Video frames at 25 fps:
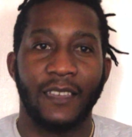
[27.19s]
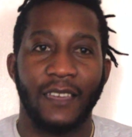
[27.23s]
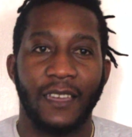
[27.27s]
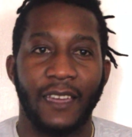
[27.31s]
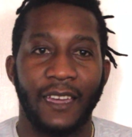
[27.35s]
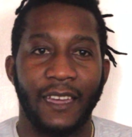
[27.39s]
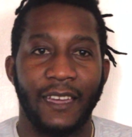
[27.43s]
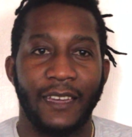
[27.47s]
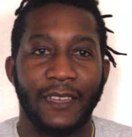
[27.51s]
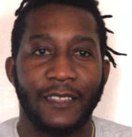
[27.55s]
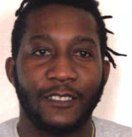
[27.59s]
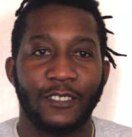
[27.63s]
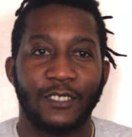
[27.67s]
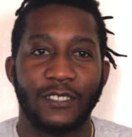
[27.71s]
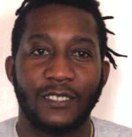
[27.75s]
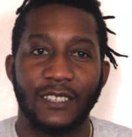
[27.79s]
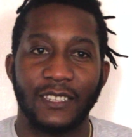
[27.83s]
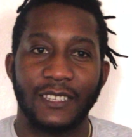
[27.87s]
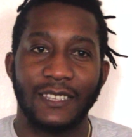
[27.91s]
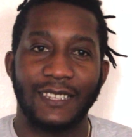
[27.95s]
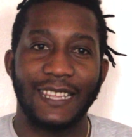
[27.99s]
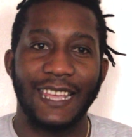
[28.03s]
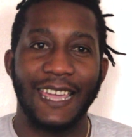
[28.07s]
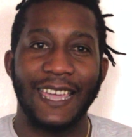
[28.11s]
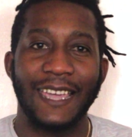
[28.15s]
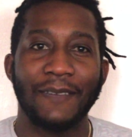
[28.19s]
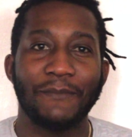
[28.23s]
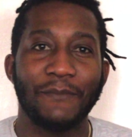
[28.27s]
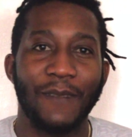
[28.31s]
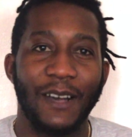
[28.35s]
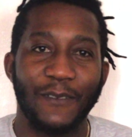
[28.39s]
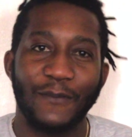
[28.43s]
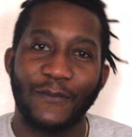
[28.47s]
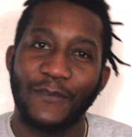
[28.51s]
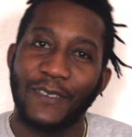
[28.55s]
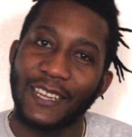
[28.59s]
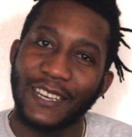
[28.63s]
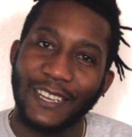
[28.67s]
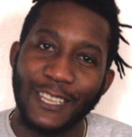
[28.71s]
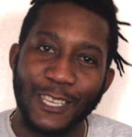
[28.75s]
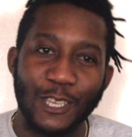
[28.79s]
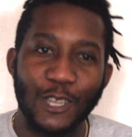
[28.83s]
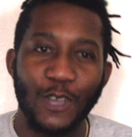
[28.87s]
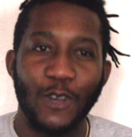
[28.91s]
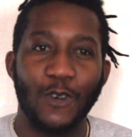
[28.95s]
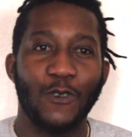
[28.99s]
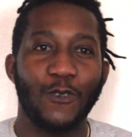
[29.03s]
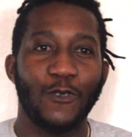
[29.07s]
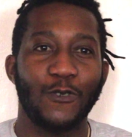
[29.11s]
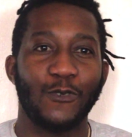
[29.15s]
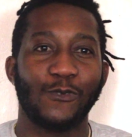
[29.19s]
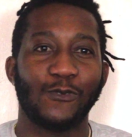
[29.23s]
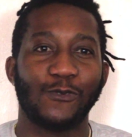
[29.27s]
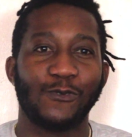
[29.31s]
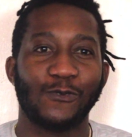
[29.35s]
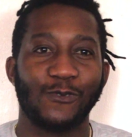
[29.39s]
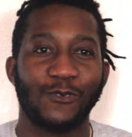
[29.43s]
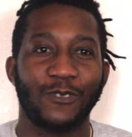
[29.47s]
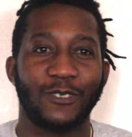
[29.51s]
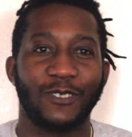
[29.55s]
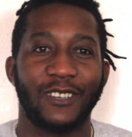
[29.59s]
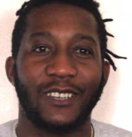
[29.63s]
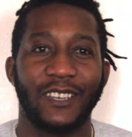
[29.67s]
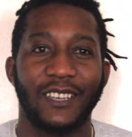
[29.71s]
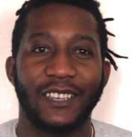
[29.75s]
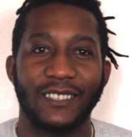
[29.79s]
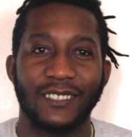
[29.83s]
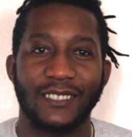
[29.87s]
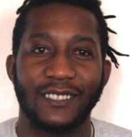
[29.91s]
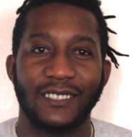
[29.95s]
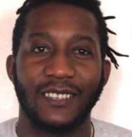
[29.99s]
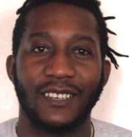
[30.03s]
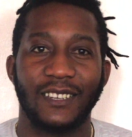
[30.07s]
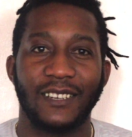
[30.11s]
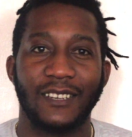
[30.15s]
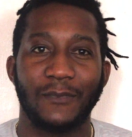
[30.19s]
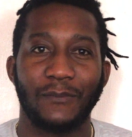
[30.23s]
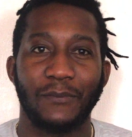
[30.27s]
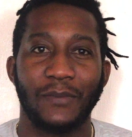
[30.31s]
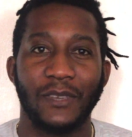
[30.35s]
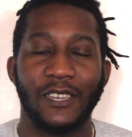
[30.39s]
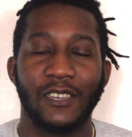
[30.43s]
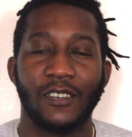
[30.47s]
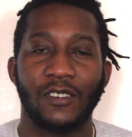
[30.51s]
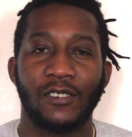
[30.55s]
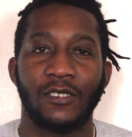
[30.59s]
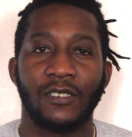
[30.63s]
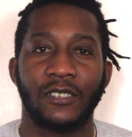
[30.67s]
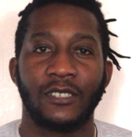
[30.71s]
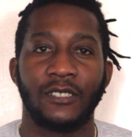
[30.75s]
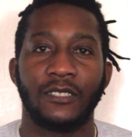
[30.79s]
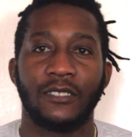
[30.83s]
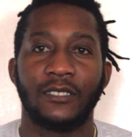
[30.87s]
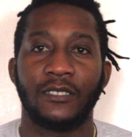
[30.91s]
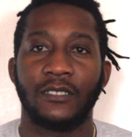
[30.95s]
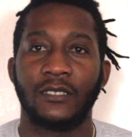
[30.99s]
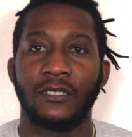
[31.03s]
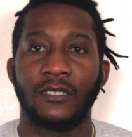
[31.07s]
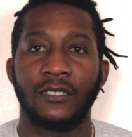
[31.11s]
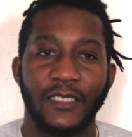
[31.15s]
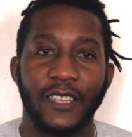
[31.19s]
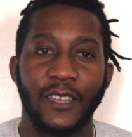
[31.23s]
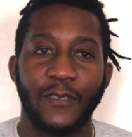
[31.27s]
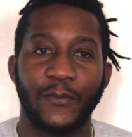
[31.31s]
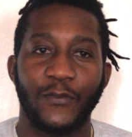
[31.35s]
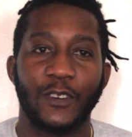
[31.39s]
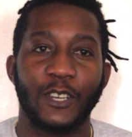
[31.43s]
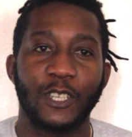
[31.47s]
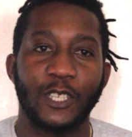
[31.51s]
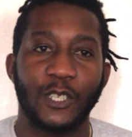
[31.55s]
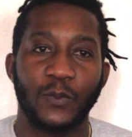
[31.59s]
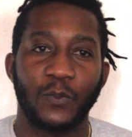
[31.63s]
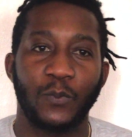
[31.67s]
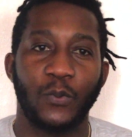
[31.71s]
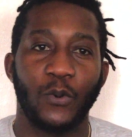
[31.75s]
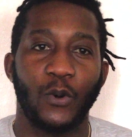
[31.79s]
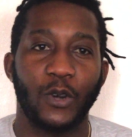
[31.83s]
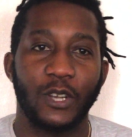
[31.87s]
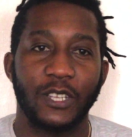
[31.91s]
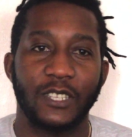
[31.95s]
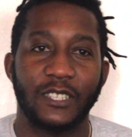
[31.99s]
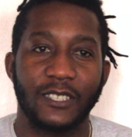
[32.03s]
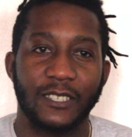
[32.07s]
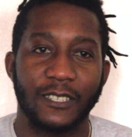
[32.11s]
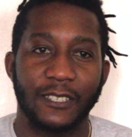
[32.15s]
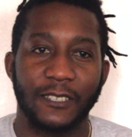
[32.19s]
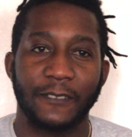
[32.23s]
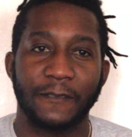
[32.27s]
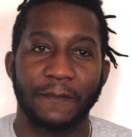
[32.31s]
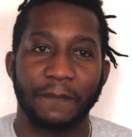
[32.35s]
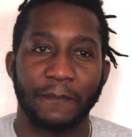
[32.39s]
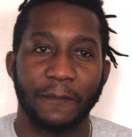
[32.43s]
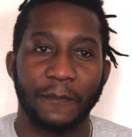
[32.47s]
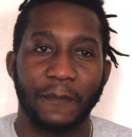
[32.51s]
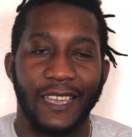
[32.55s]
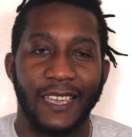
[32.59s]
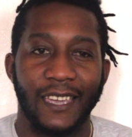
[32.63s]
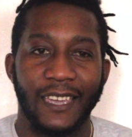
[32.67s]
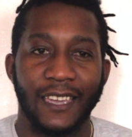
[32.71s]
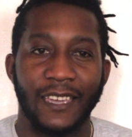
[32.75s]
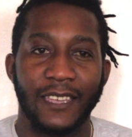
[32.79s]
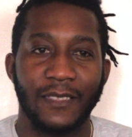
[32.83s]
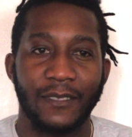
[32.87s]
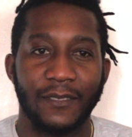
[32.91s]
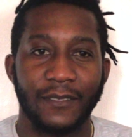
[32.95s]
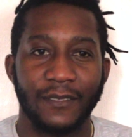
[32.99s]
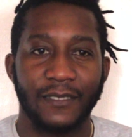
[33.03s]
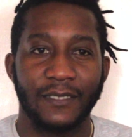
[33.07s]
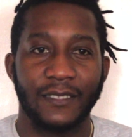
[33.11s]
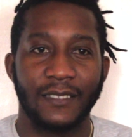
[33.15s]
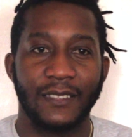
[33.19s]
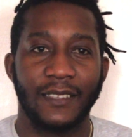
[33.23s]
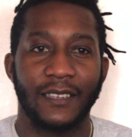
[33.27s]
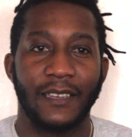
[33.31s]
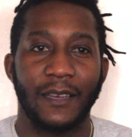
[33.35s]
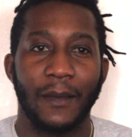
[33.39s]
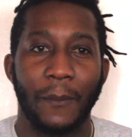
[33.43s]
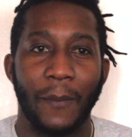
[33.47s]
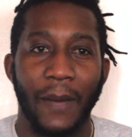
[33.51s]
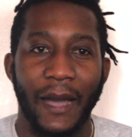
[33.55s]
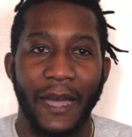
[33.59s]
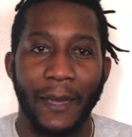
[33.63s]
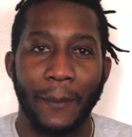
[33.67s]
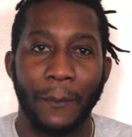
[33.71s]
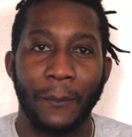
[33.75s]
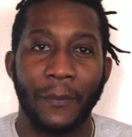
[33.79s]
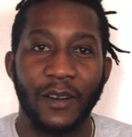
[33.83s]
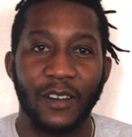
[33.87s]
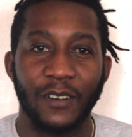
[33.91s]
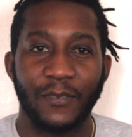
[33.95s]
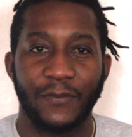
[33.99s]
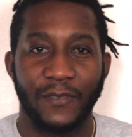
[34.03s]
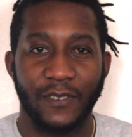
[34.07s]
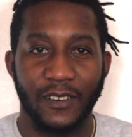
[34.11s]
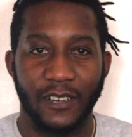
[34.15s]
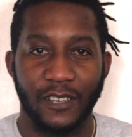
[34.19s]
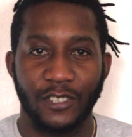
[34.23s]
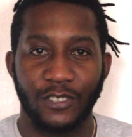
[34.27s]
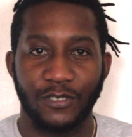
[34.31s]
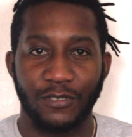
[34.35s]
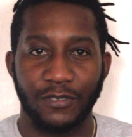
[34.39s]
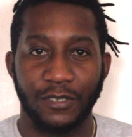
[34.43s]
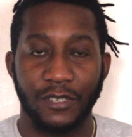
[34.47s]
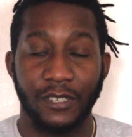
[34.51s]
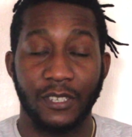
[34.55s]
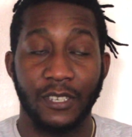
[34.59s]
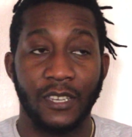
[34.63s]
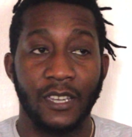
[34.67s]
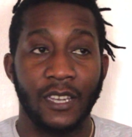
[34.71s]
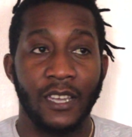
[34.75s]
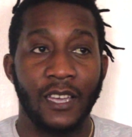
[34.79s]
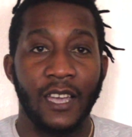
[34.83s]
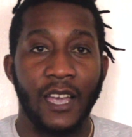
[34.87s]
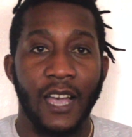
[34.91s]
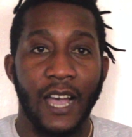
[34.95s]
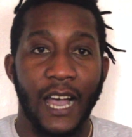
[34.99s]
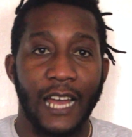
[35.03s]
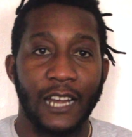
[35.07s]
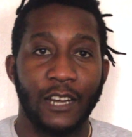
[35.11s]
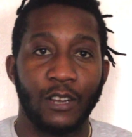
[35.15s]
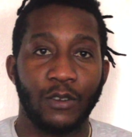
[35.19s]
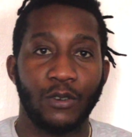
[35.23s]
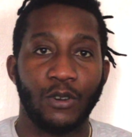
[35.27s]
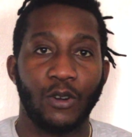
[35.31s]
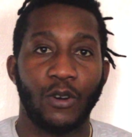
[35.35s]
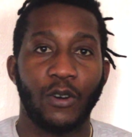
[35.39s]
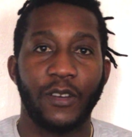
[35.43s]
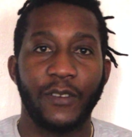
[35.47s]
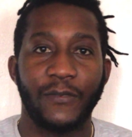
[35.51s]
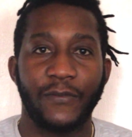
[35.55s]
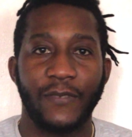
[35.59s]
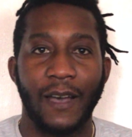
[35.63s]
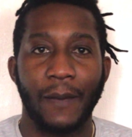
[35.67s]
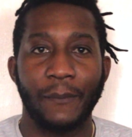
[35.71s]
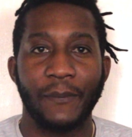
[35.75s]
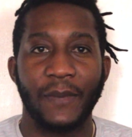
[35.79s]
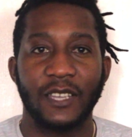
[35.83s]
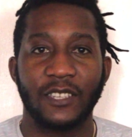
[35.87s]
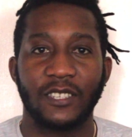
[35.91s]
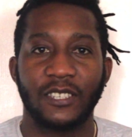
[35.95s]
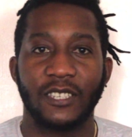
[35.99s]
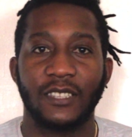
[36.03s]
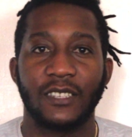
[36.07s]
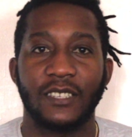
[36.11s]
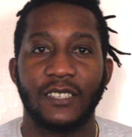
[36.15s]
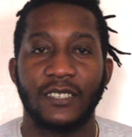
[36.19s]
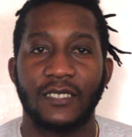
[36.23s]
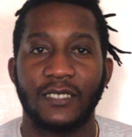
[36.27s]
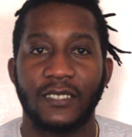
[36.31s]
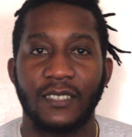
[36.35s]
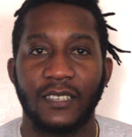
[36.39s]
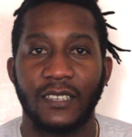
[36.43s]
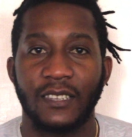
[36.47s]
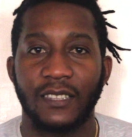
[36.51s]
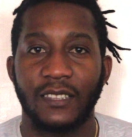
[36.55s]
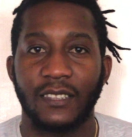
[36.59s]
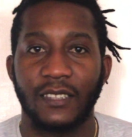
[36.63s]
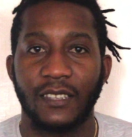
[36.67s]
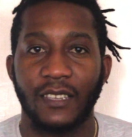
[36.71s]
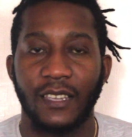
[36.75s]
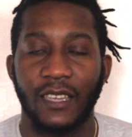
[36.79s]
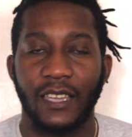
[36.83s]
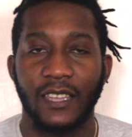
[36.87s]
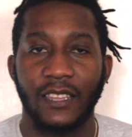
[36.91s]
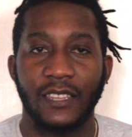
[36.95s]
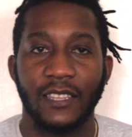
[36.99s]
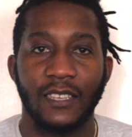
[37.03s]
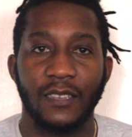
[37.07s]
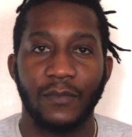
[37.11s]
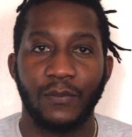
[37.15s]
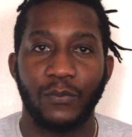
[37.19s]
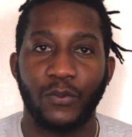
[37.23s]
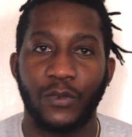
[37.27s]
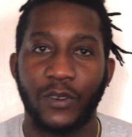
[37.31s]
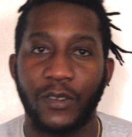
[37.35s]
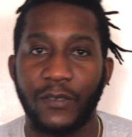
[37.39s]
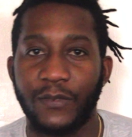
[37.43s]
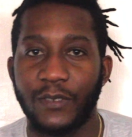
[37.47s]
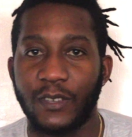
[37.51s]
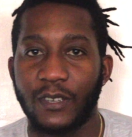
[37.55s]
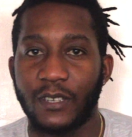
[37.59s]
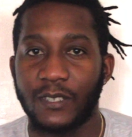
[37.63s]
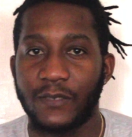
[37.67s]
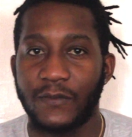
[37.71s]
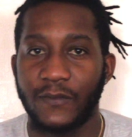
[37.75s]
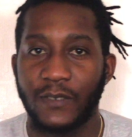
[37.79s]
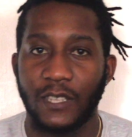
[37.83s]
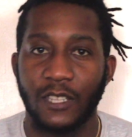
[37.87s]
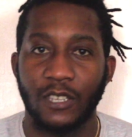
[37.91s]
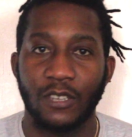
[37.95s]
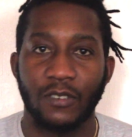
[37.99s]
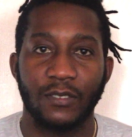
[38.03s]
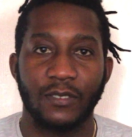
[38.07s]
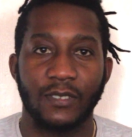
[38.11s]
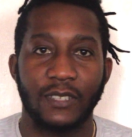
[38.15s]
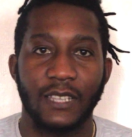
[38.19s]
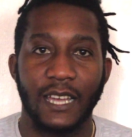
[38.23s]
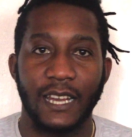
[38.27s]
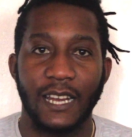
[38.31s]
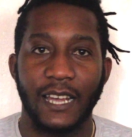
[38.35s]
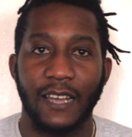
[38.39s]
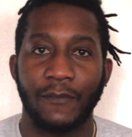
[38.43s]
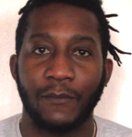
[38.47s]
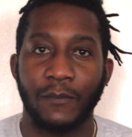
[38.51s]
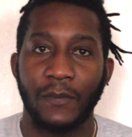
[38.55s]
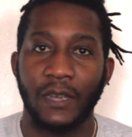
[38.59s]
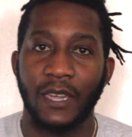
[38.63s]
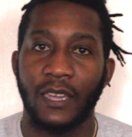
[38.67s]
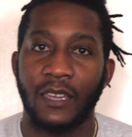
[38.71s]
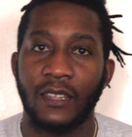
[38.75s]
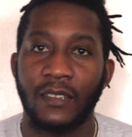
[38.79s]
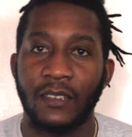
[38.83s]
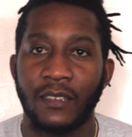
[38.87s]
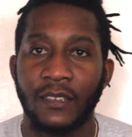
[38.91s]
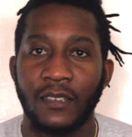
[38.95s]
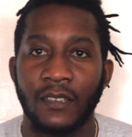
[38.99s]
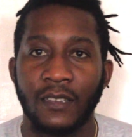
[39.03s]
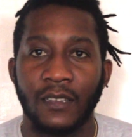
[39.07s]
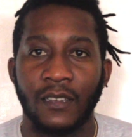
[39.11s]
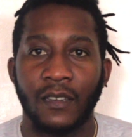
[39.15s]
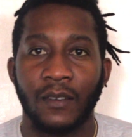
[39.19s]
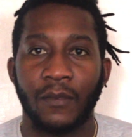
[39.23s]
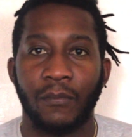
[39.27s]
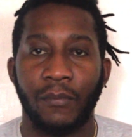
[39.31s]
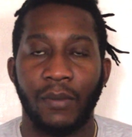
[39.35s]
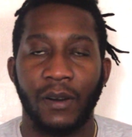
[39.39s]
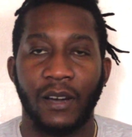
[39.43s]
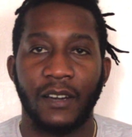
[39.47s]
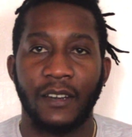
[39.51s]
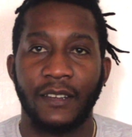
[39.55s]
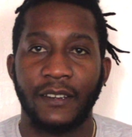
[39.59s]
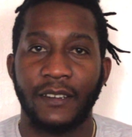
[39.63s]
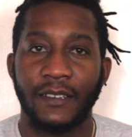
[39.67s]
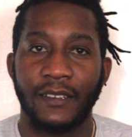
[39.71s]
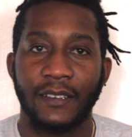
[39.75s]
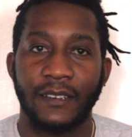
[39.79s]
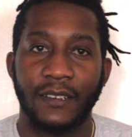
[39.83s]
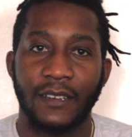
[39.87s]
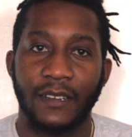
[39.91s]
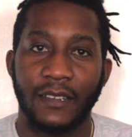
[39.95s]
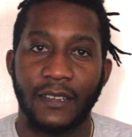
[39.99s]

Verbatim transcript: And today my video is gonna be on different sports in my birth country. I don't know if I mentioned this in any previous videos that I've made, but